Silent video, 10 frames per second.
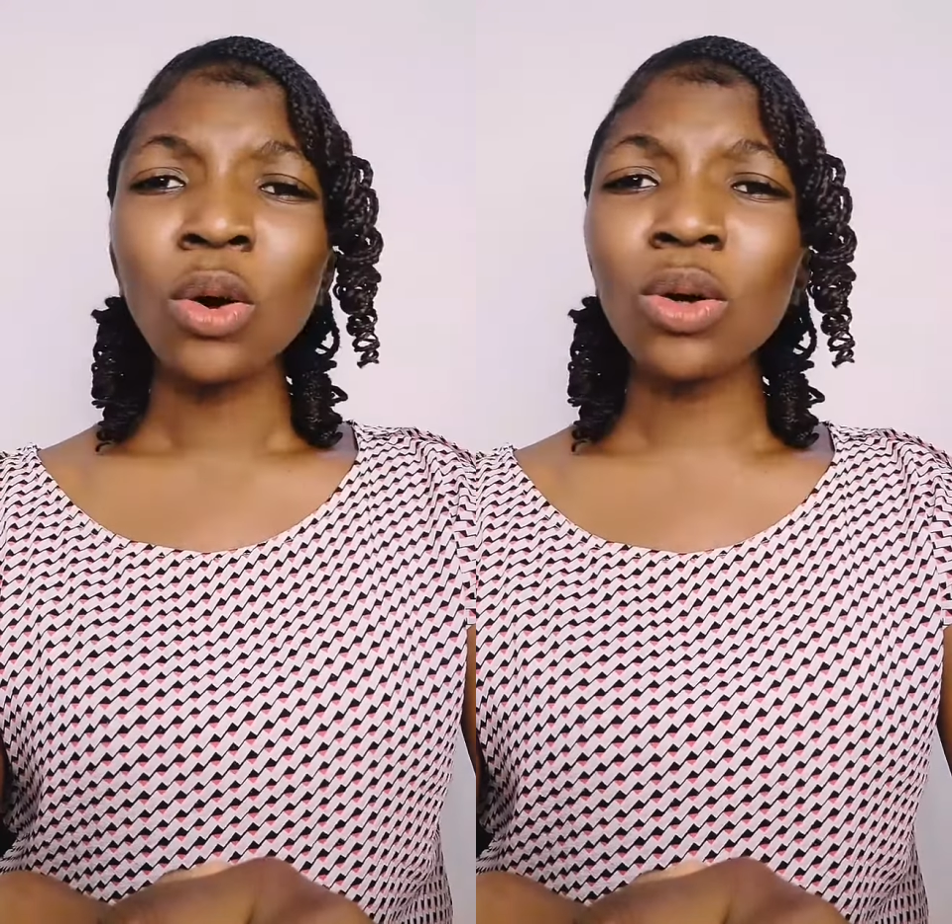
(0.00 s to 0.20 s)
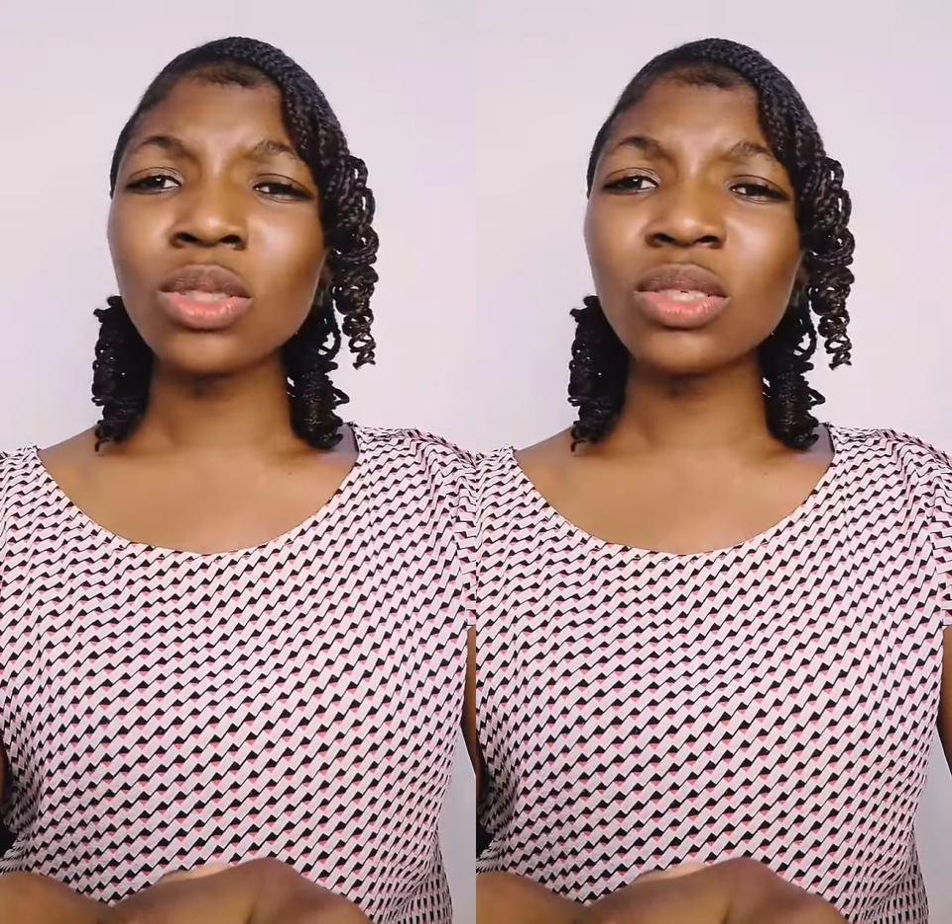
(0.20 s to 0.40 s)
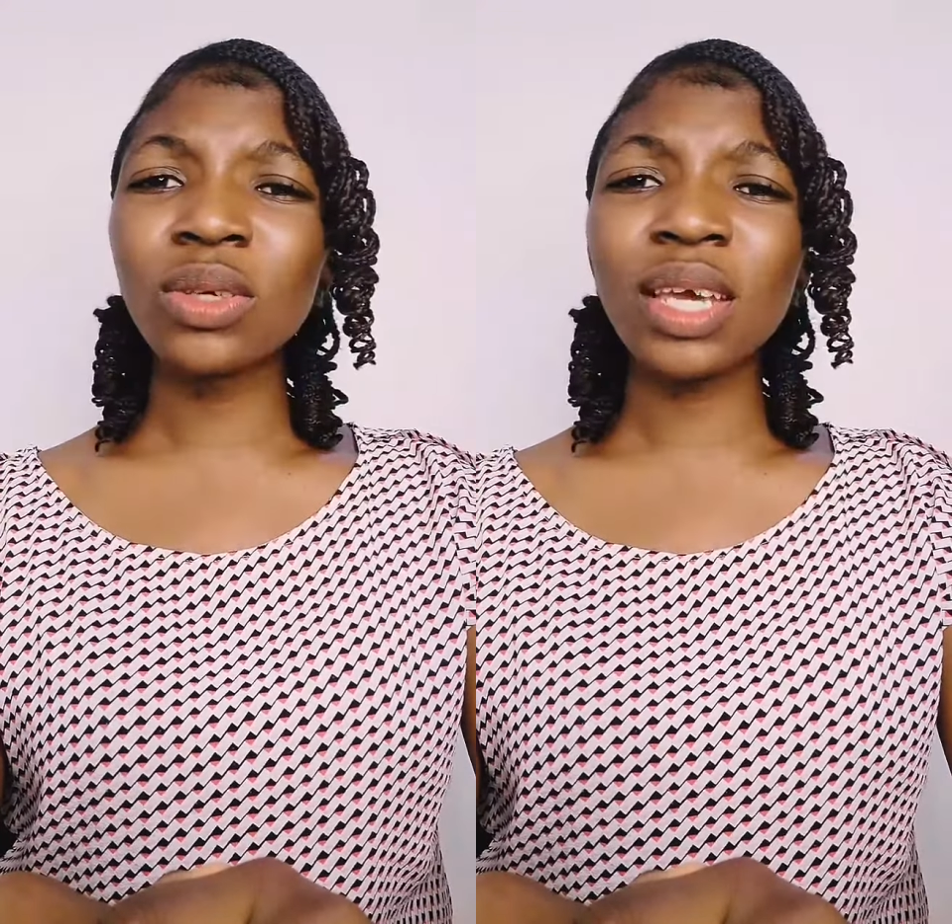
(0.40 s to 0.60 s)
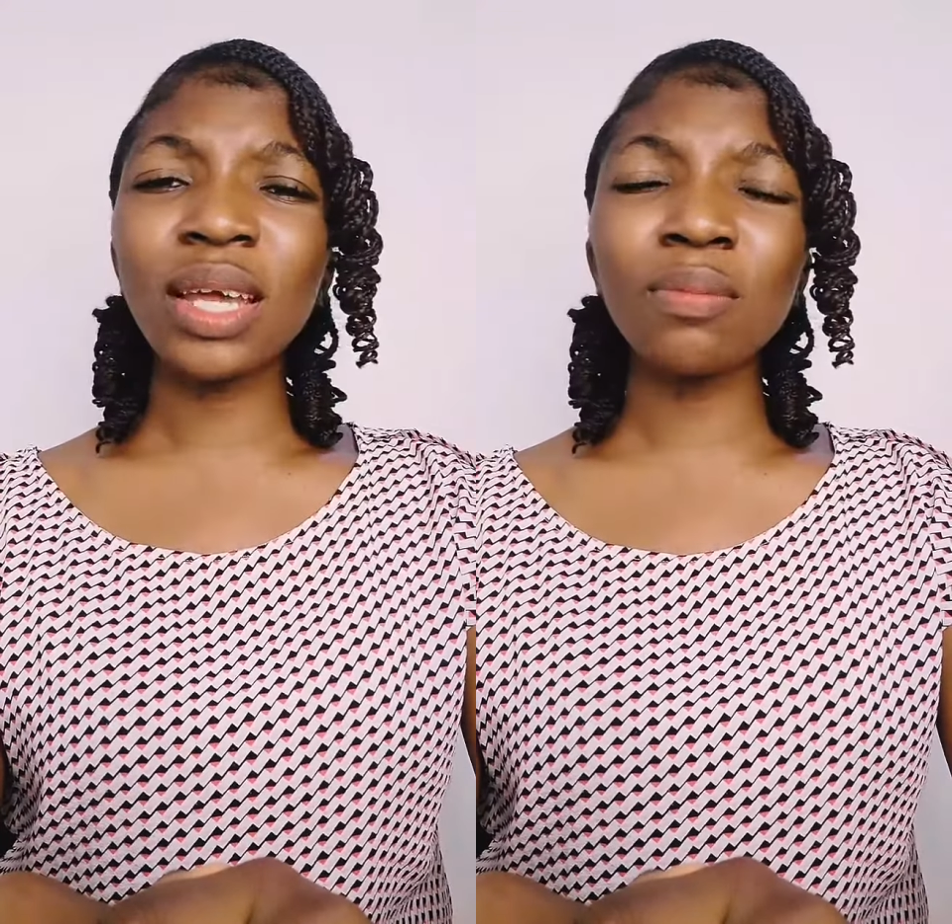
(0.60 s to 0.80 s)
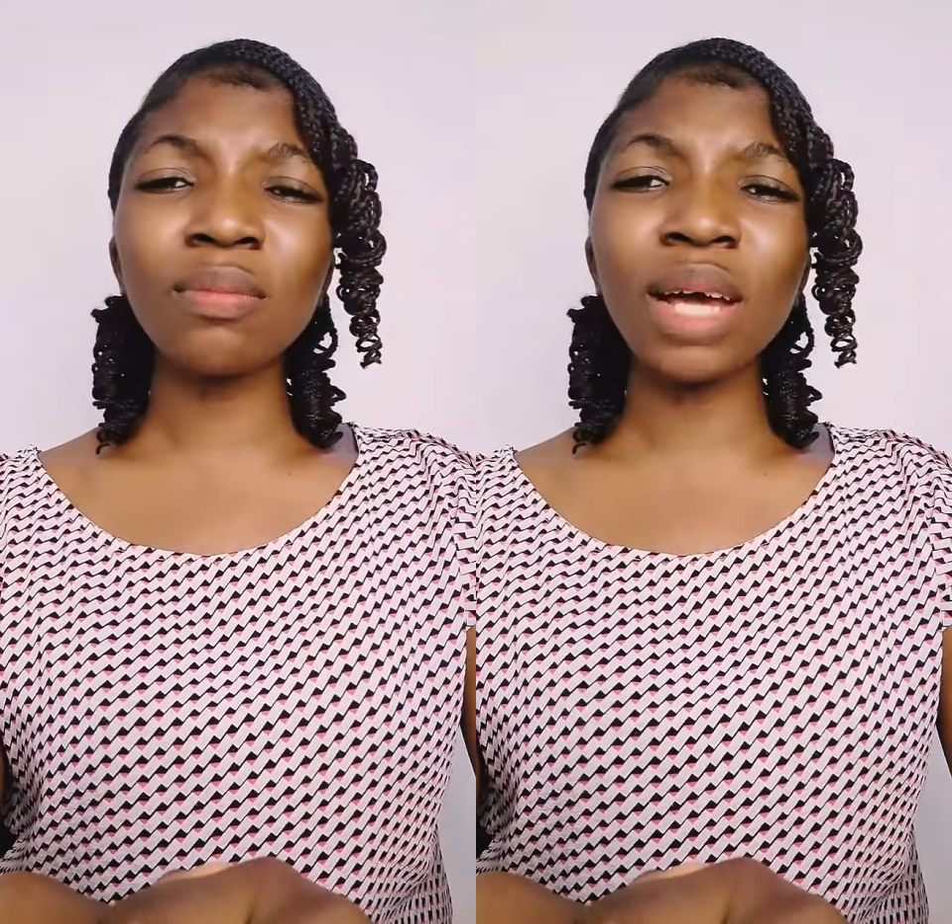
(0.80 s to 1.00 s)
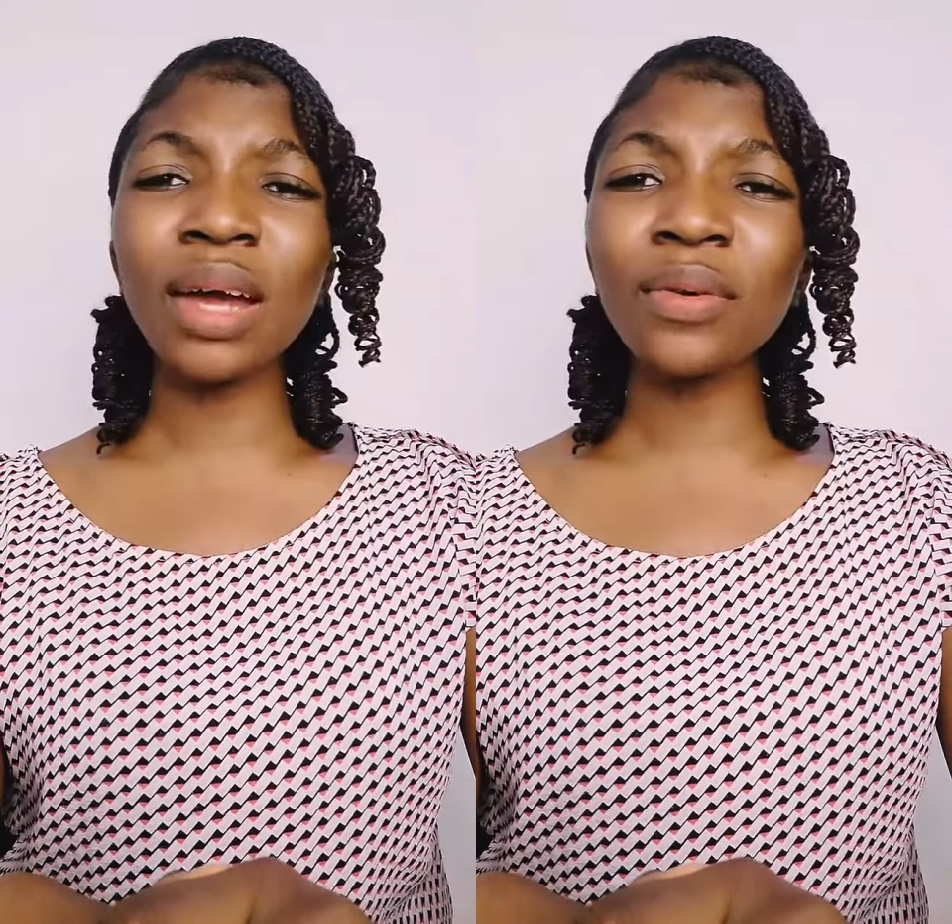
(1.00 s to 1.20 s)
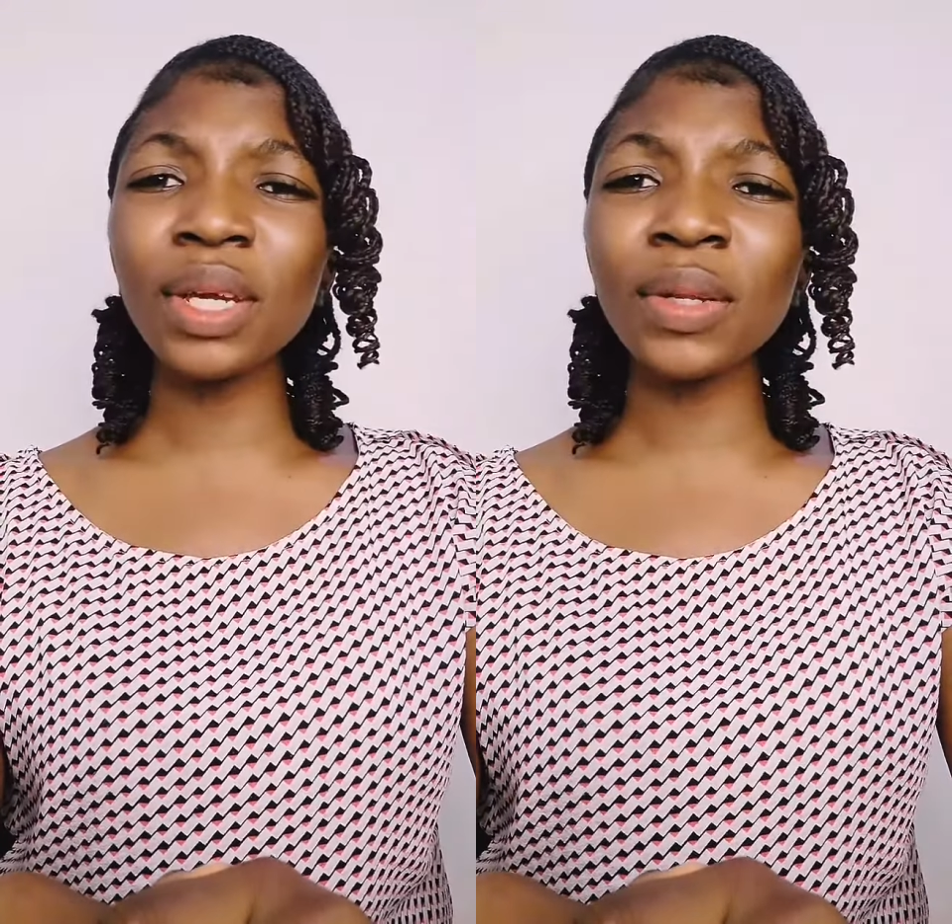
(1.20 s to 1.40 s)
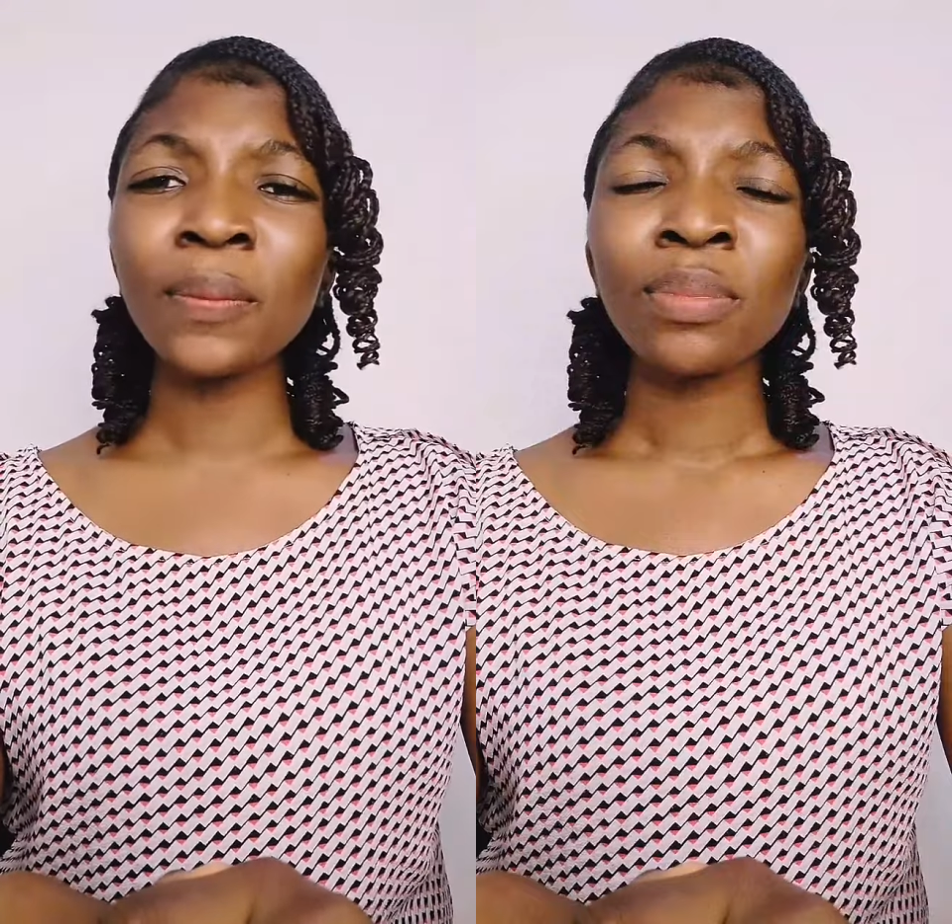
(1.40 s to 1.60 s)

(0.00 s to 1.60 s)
or to get married.